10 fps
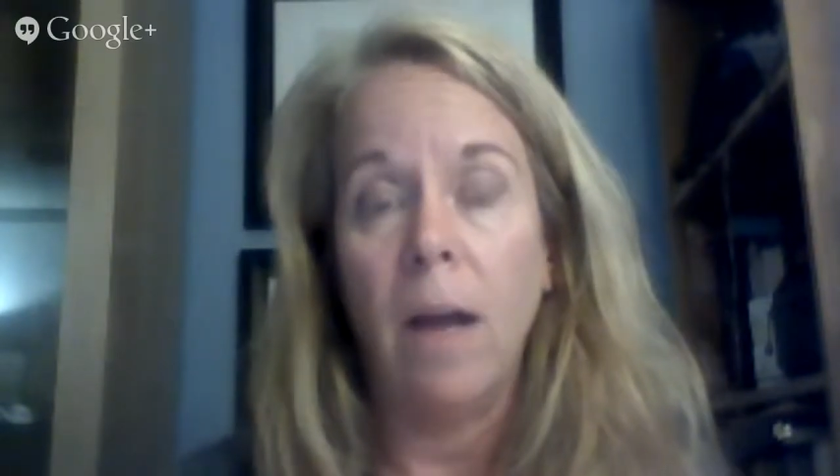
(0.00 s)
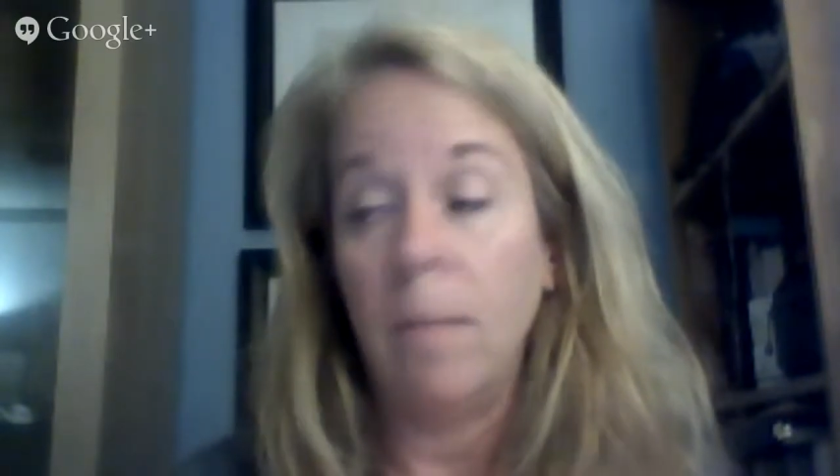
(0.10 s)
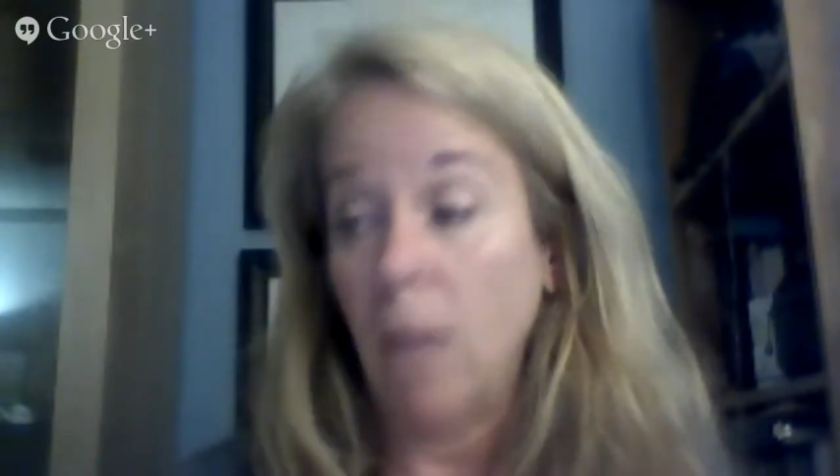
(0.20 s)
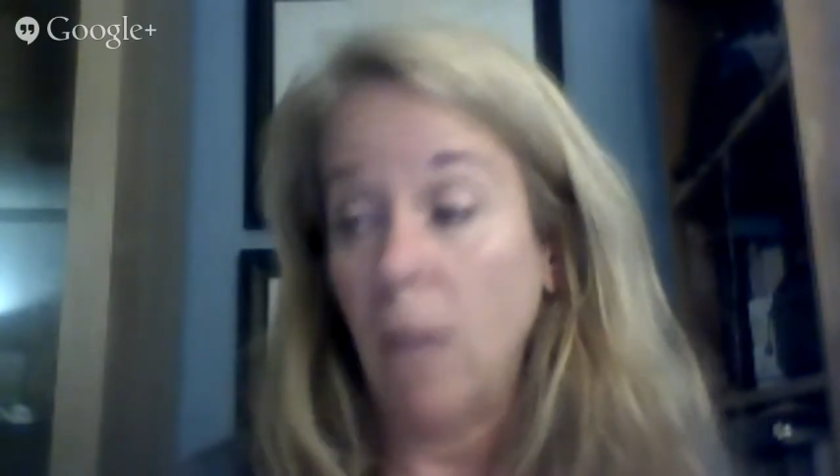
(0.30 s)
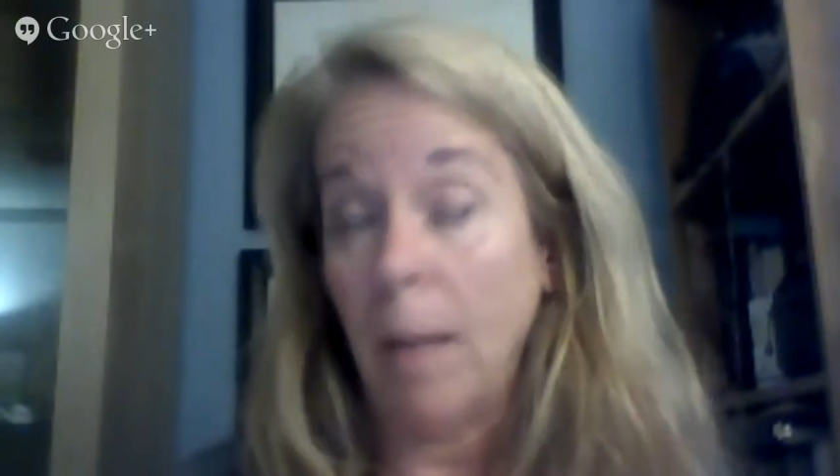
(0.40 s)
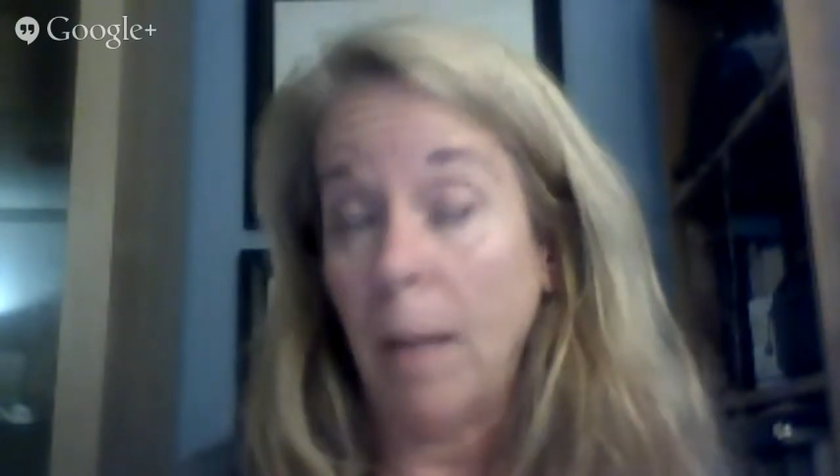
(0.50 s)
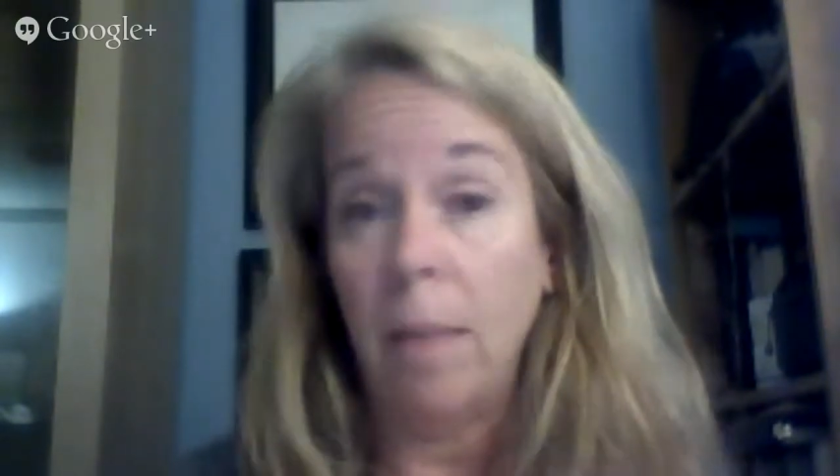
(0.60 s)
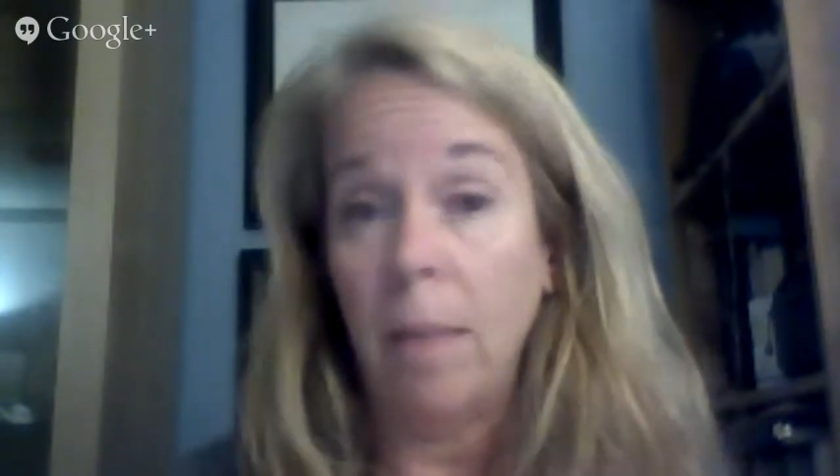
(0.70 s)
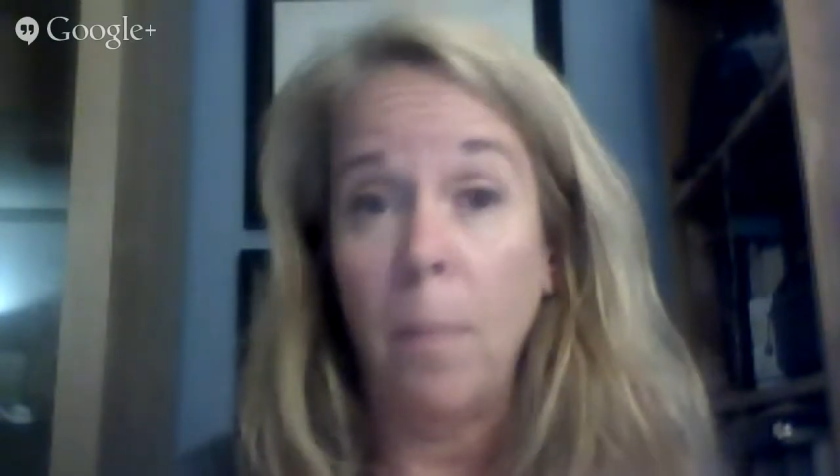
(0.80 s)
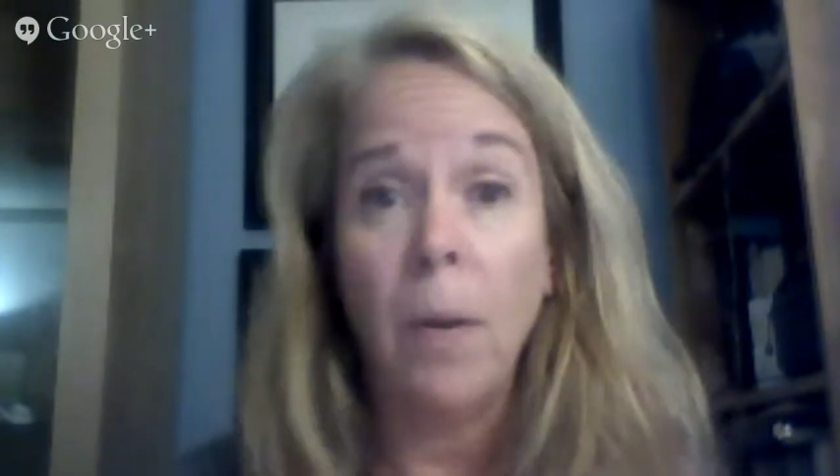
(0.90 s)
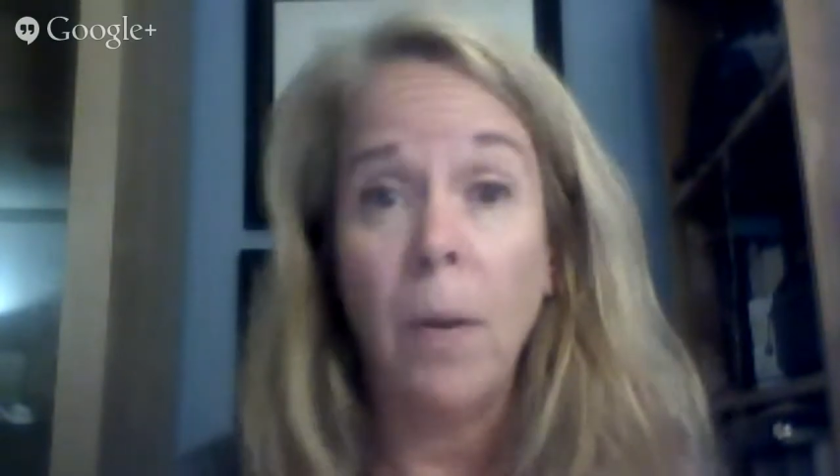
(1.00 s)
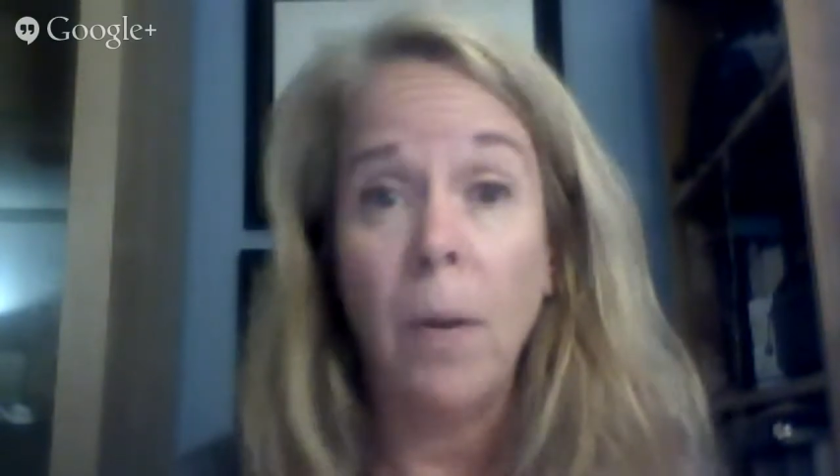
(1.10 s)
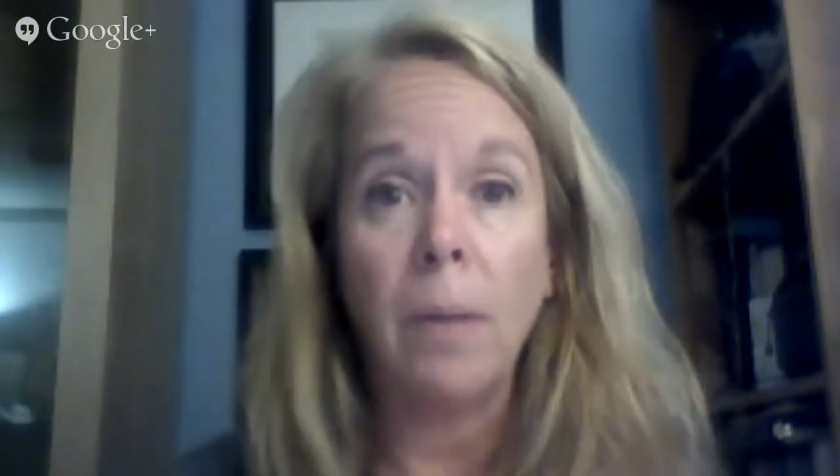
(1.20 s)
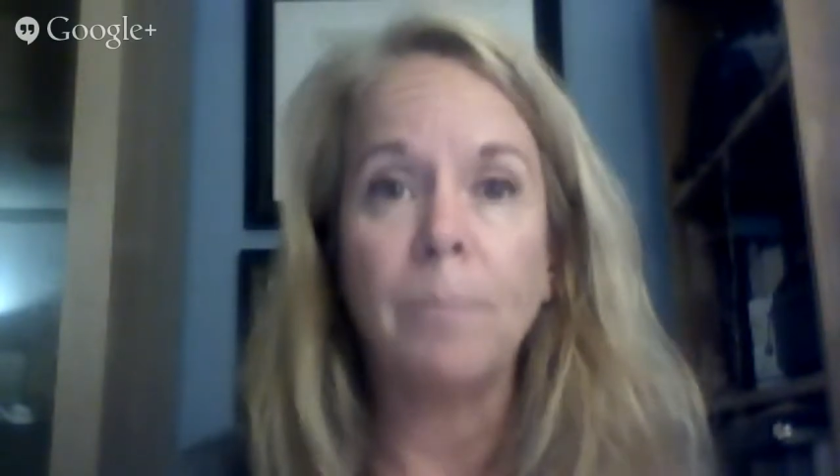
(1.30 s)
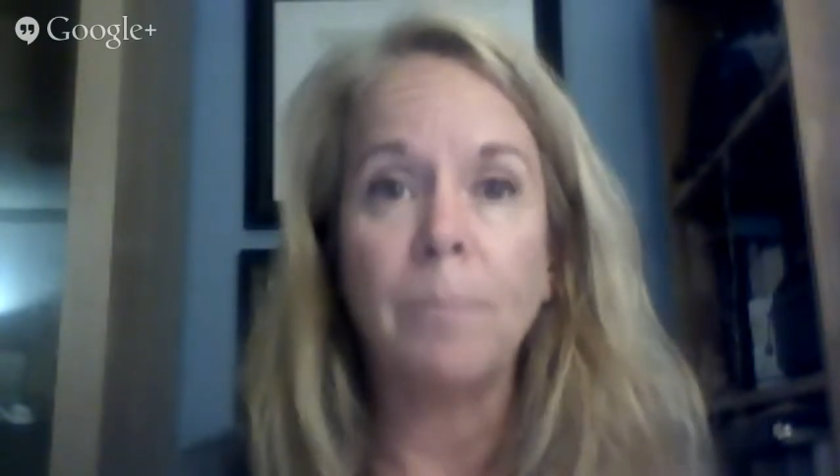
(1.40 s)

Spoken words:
talked about in the book